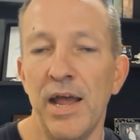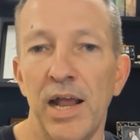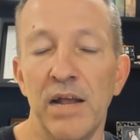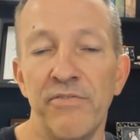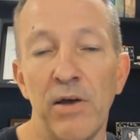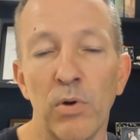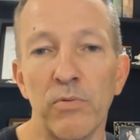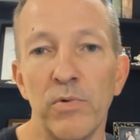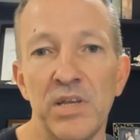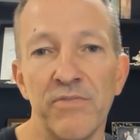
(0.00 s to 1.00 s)
And if I work
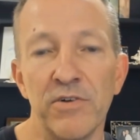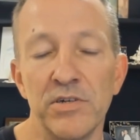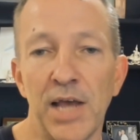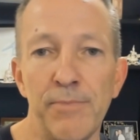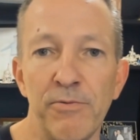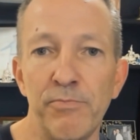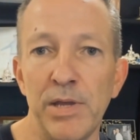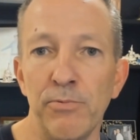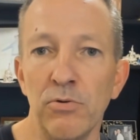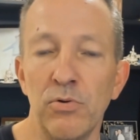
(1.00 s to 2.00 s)
with different type of
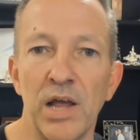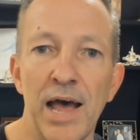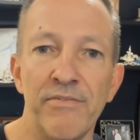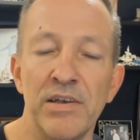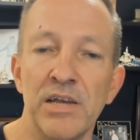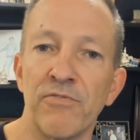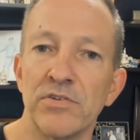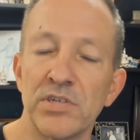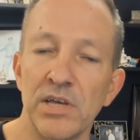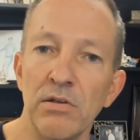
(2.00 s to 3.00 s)
people who have a different
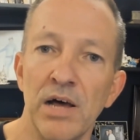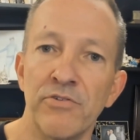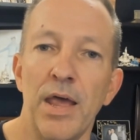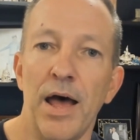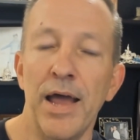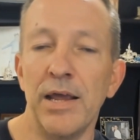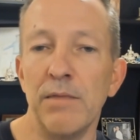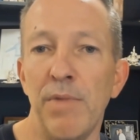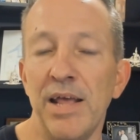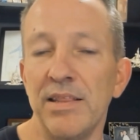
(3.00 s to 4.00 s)
skill level, I can
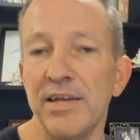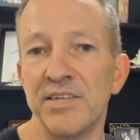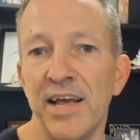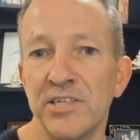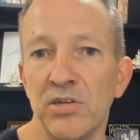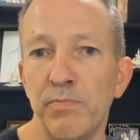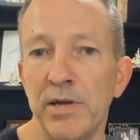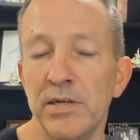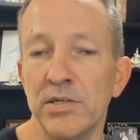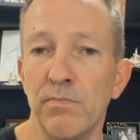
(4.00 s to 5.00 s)
make these
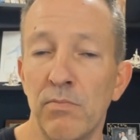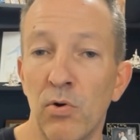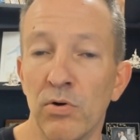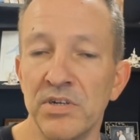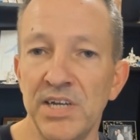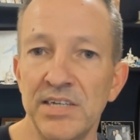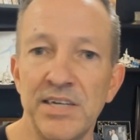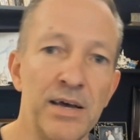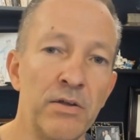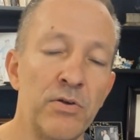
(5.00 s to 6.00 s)
SOPs more
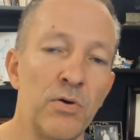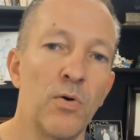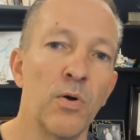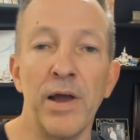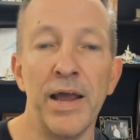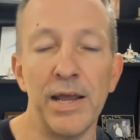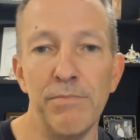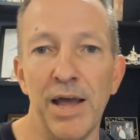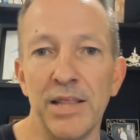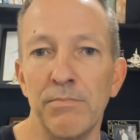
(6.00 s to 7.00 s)
detailed, or I can
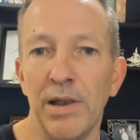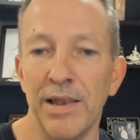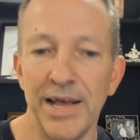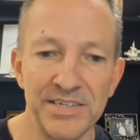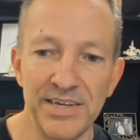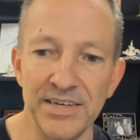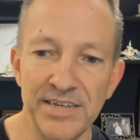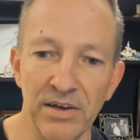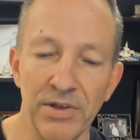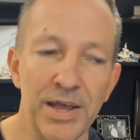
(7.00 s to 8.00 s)
make them less
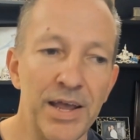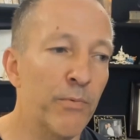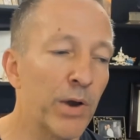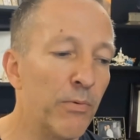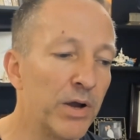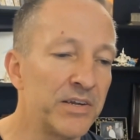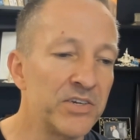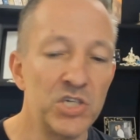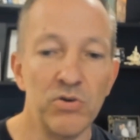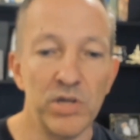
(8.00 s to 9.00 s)
detailed. What I want to
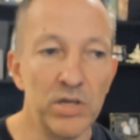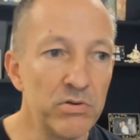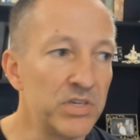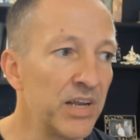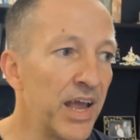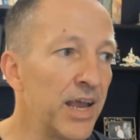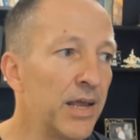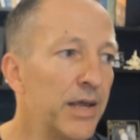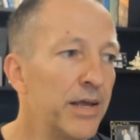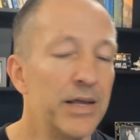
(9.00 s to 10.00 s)
show you today
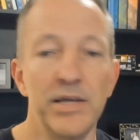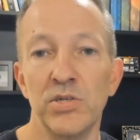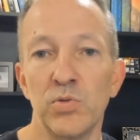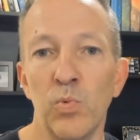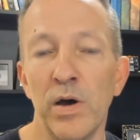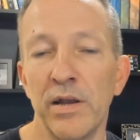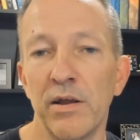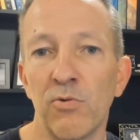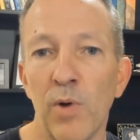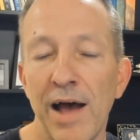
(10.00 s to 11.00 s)
is what
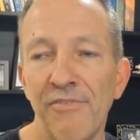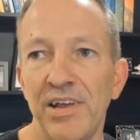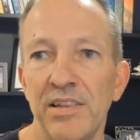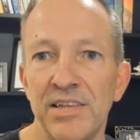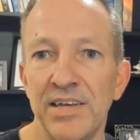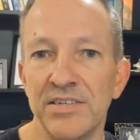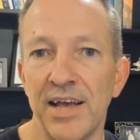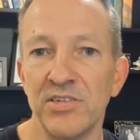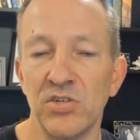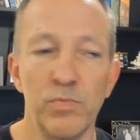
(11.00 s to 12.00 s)
crafting these
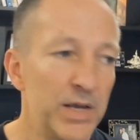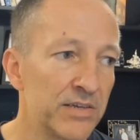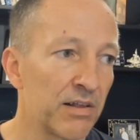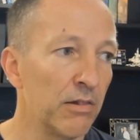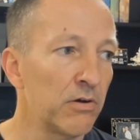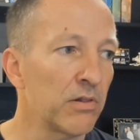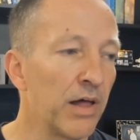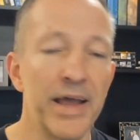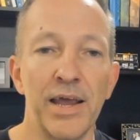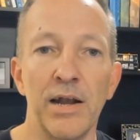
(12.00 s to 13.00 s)
SOPs look
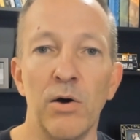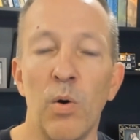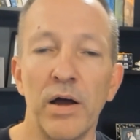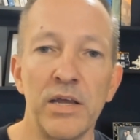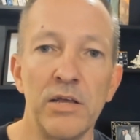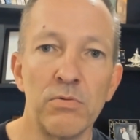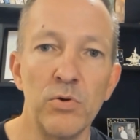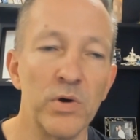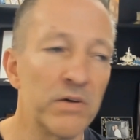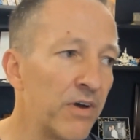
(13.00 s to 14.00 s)
like, and I'll walk you
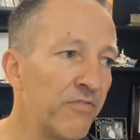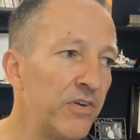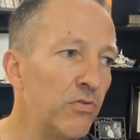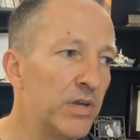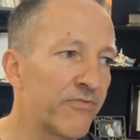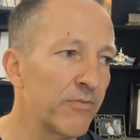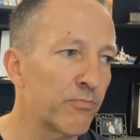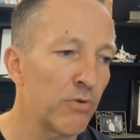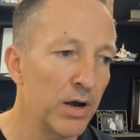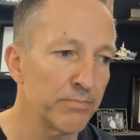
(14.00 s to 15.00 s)
through a few different
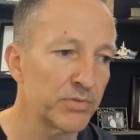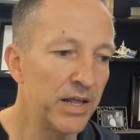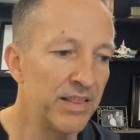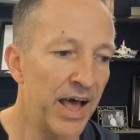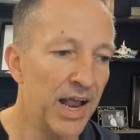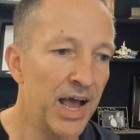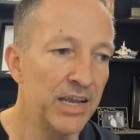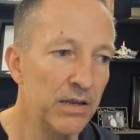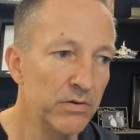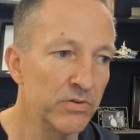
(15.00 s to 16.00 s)
prompts that I
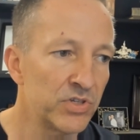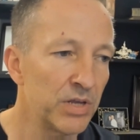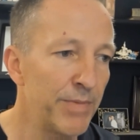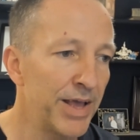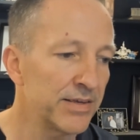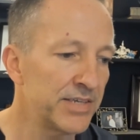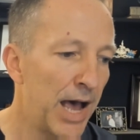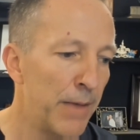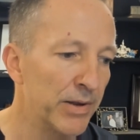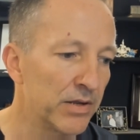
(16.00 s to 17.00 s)
use to make this
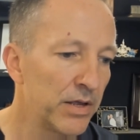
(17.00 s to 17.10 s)
happen.